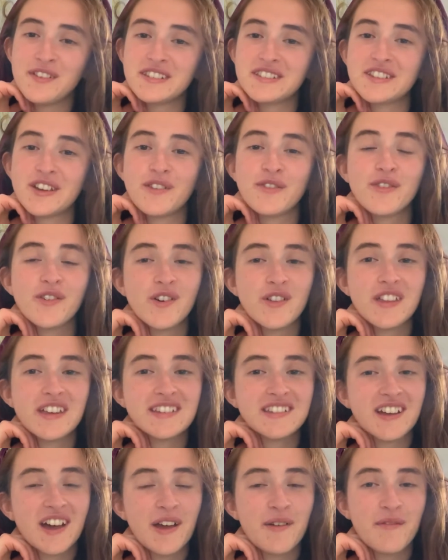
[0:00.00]
So for
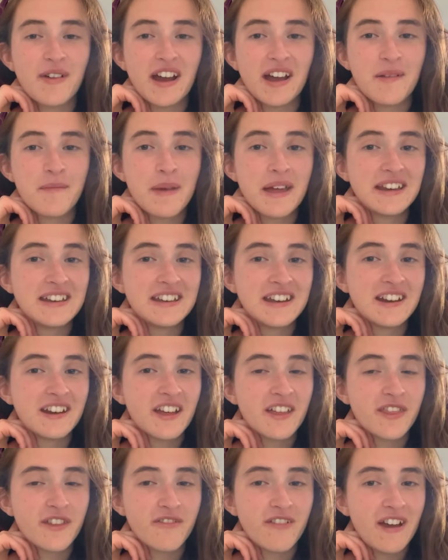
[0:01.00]
this, I'm
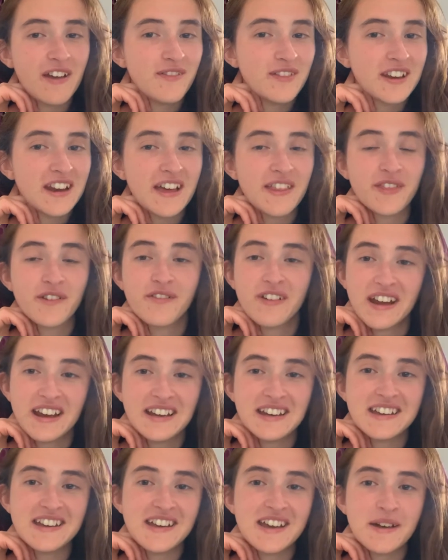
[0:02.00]
recommending The Raven and the
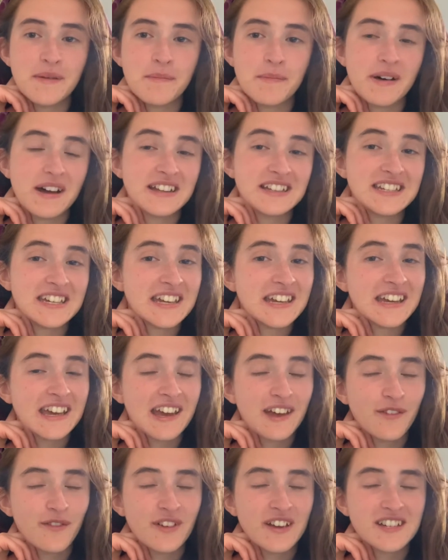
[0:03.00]
Reindeer by T.
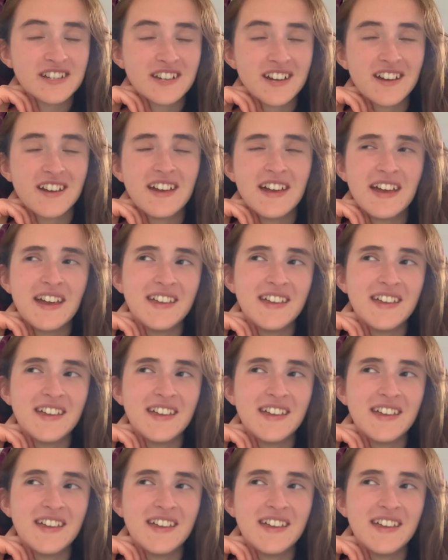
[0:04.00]
Kingfisher.